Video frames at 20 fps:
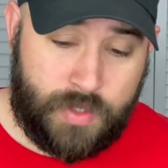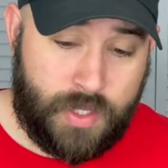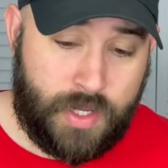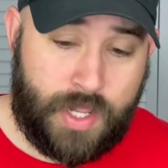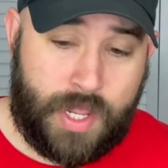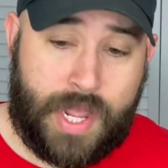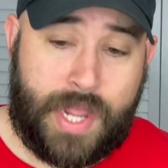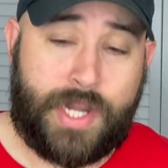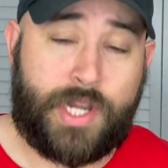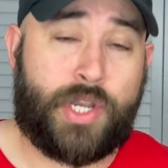
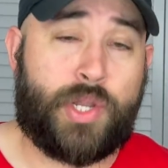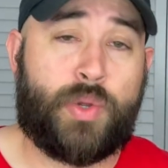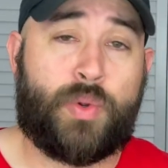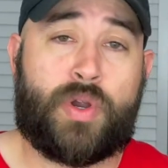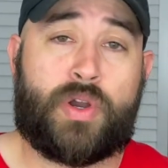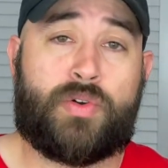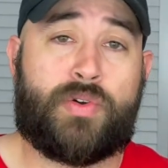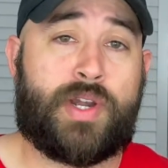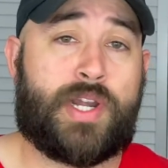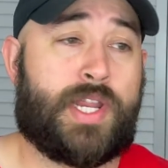I know
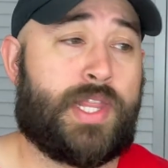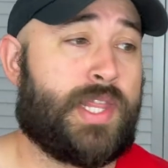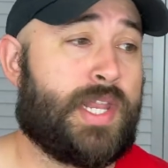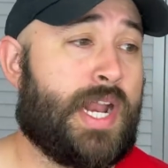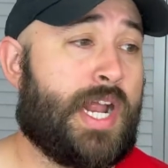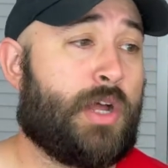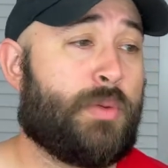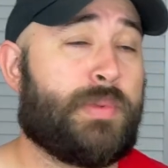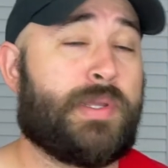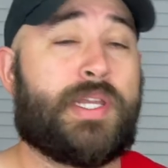already that
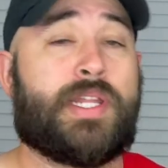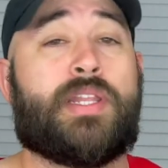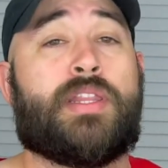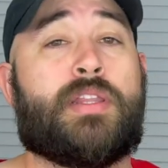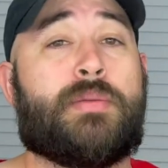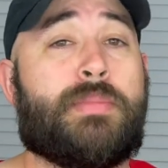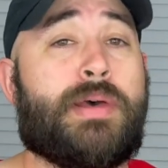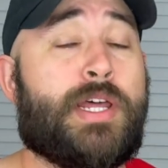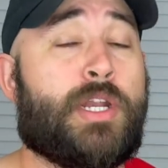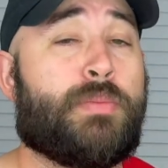I'll be getting the
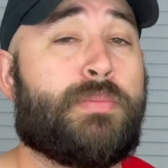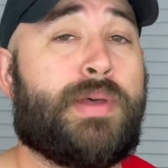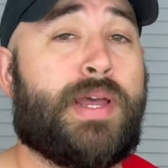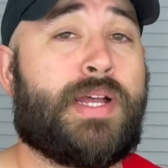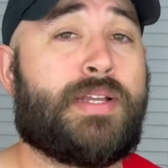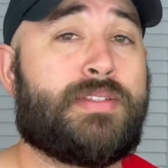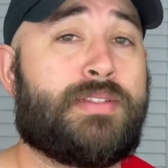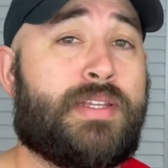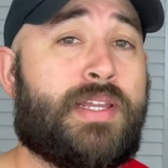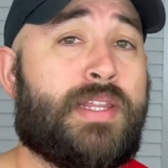Battle
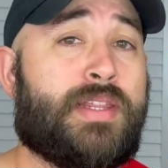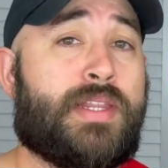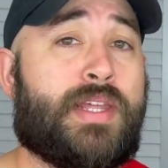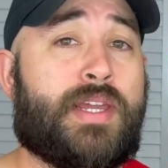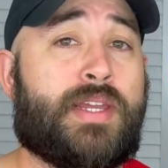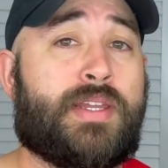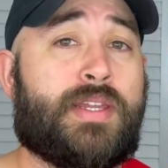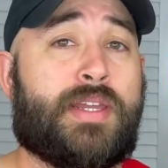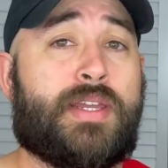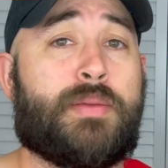Pass in
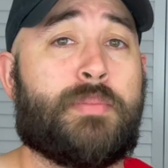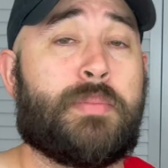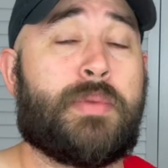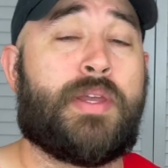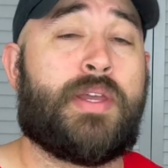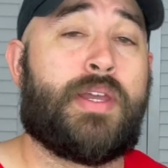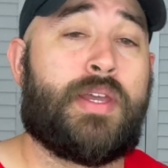that game.